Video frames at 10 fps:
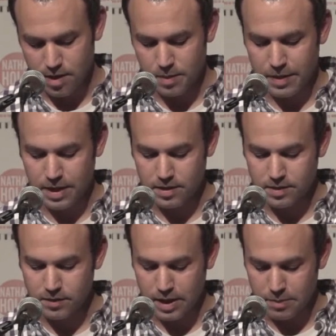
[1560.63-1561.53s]
the pains
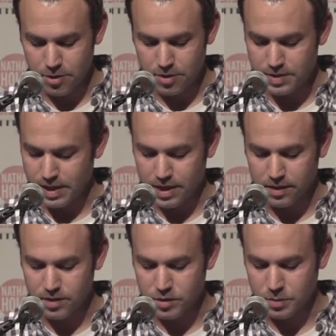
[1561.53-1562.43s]
of labor
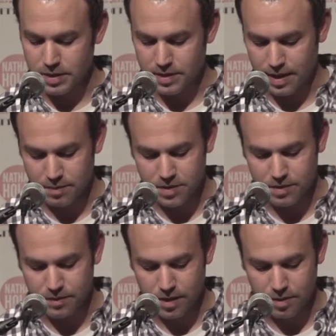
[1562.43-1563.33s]
taking their sweet time to
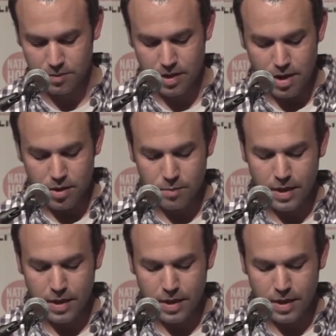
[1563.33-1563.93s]
develop, her